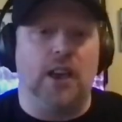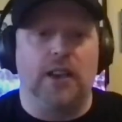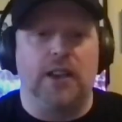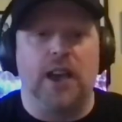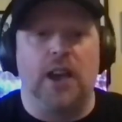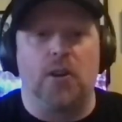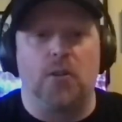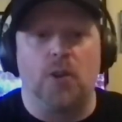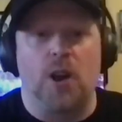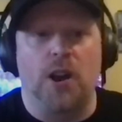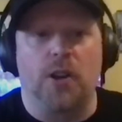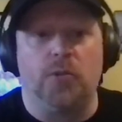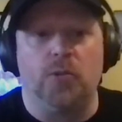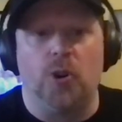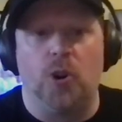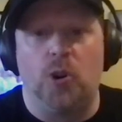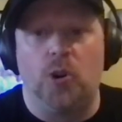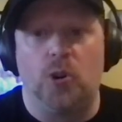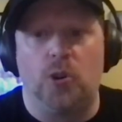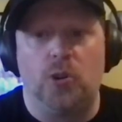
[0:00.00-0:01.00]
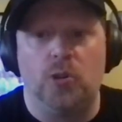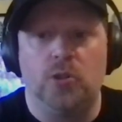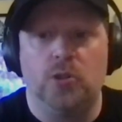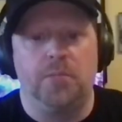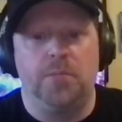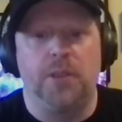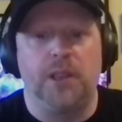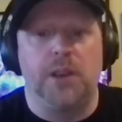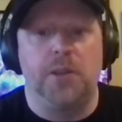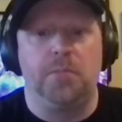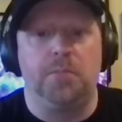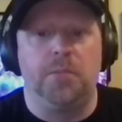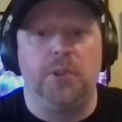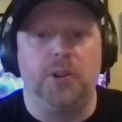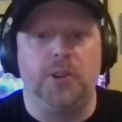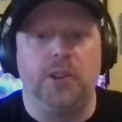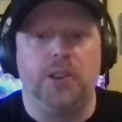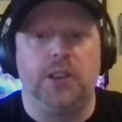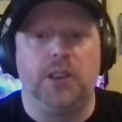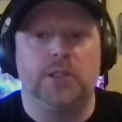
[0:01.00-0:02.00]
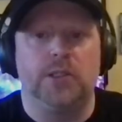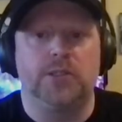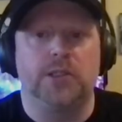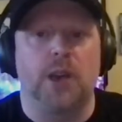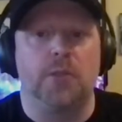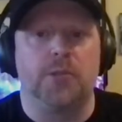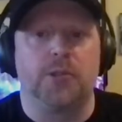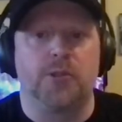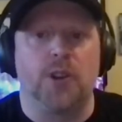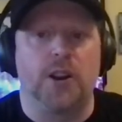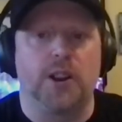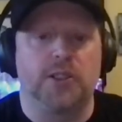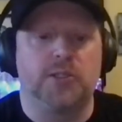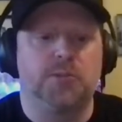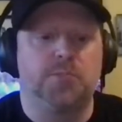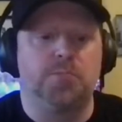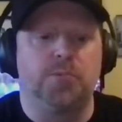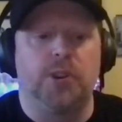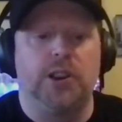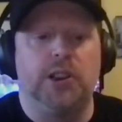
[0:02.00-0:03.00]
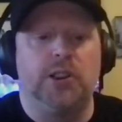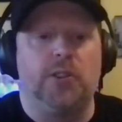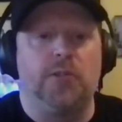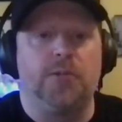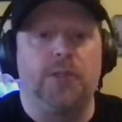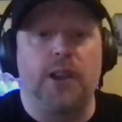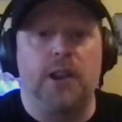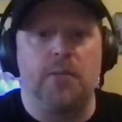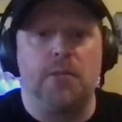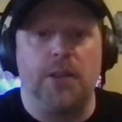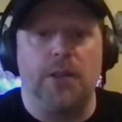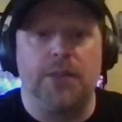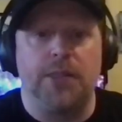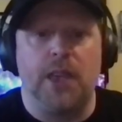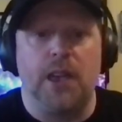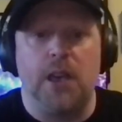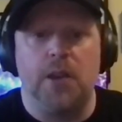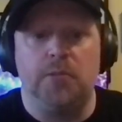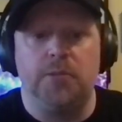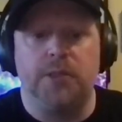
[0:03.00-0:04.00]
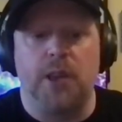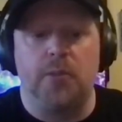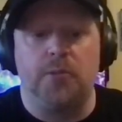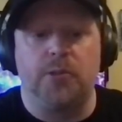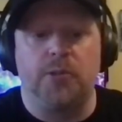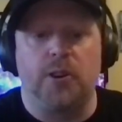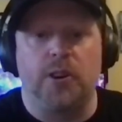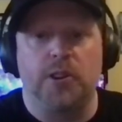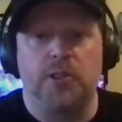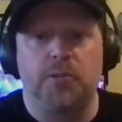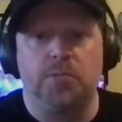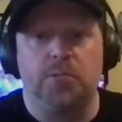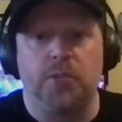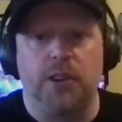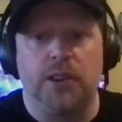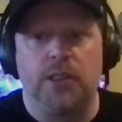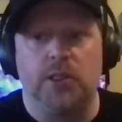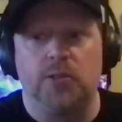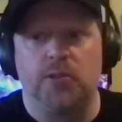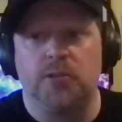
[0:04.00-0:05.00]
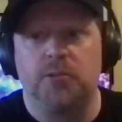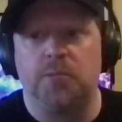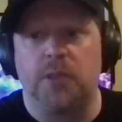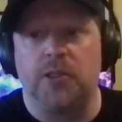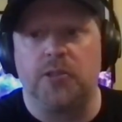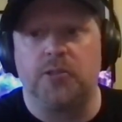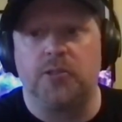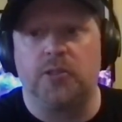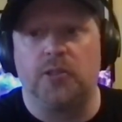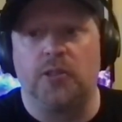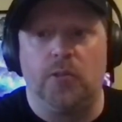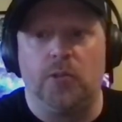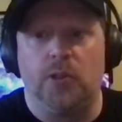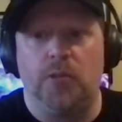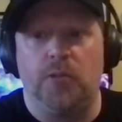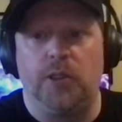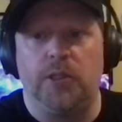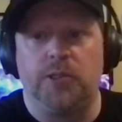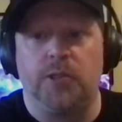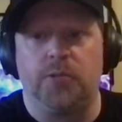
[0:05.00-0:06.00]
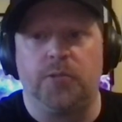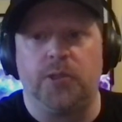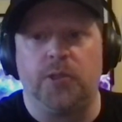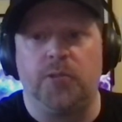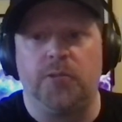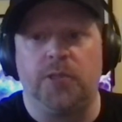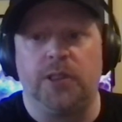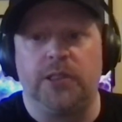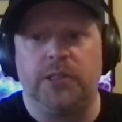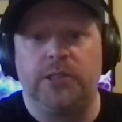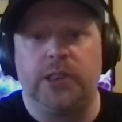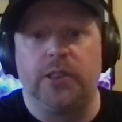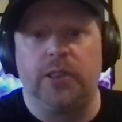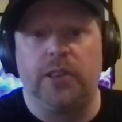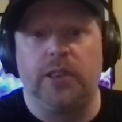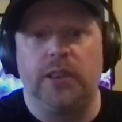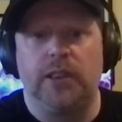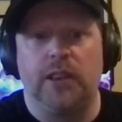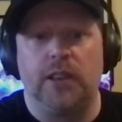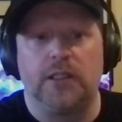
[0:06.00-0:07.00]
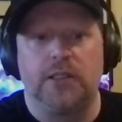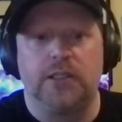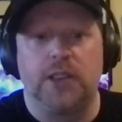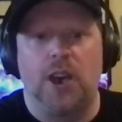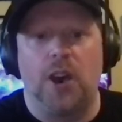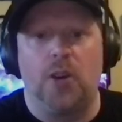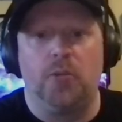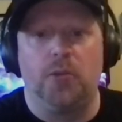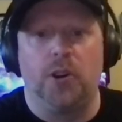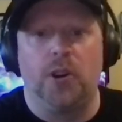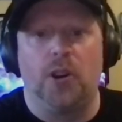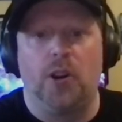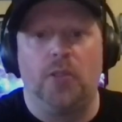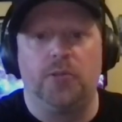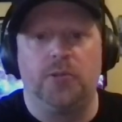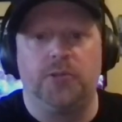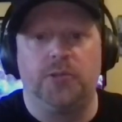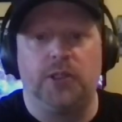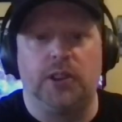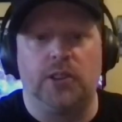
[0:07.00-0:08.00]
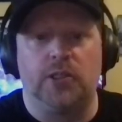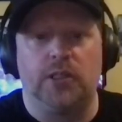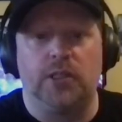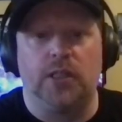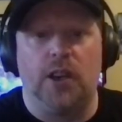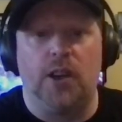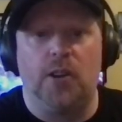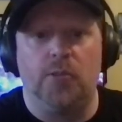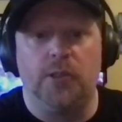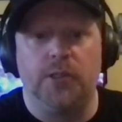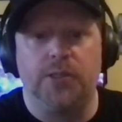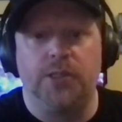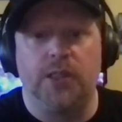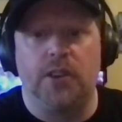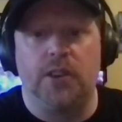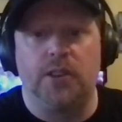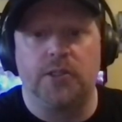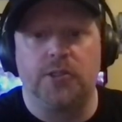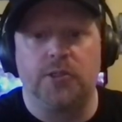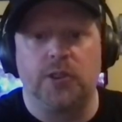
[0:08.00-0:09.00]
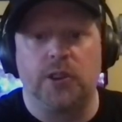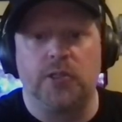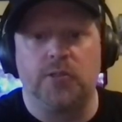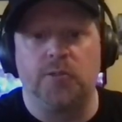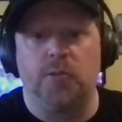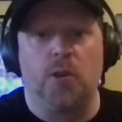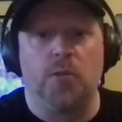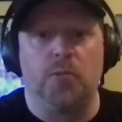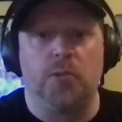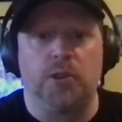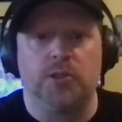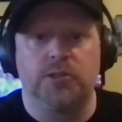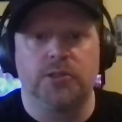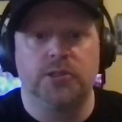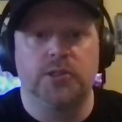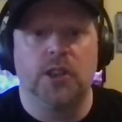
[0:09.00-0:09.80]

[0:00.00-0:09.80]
kind of rock and roll, Planet Booty. Cybertronic Spree, don't forget about them. Cybertronic Spree is a special. We've interviewed Flint Dilly, and we're obviously in love with the Transformers.